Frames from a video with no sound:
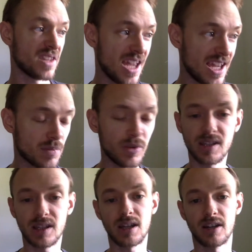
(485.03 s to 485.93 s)

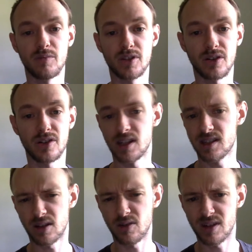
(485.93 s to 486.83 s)
explicitly kind of
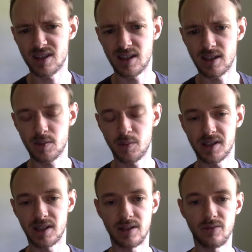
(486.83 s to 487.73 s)
misogynistic or
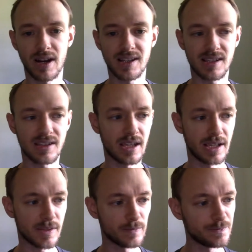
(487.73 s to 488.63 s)
explicitly racist things.